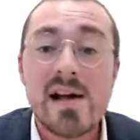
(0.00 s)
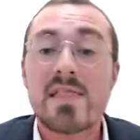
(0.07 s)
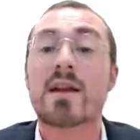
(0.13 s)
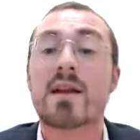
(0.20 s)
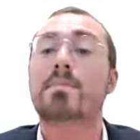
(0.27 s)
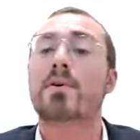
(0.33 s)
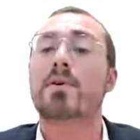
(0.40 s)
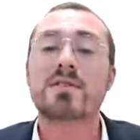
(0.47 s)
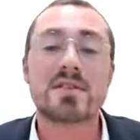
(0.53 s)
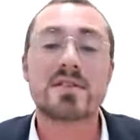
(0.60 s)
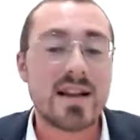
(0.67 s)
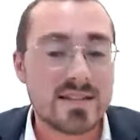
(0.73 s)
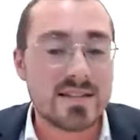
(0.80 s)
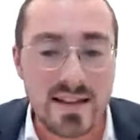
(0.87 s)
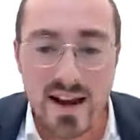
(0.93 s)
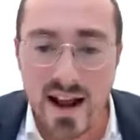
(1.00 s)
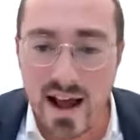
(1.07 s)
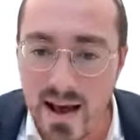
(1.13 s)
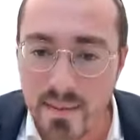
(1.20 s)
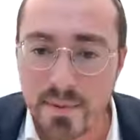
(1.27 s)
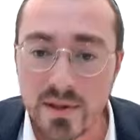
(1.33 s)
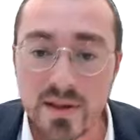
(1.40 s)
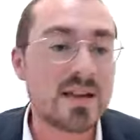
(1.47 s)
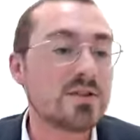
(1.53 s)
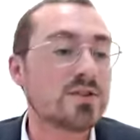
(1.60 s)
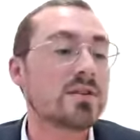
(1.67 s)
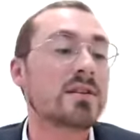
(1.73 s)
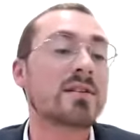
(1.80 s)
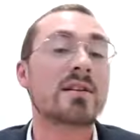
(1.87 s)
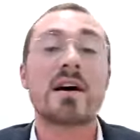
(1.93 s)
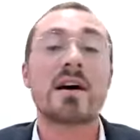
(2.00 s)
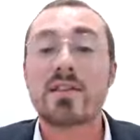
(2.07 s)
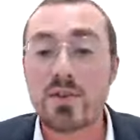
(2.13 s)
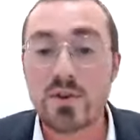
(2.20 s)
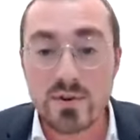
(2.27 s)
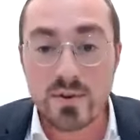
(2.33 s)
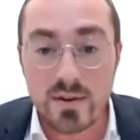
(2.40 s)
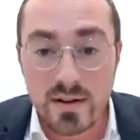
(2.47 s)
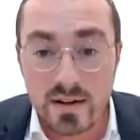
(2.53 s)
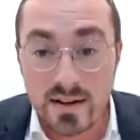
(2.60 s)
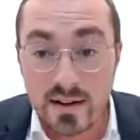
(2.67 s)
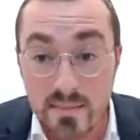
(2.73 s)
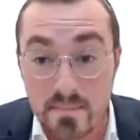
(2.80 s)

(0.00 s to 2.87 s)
that a person has an obligation to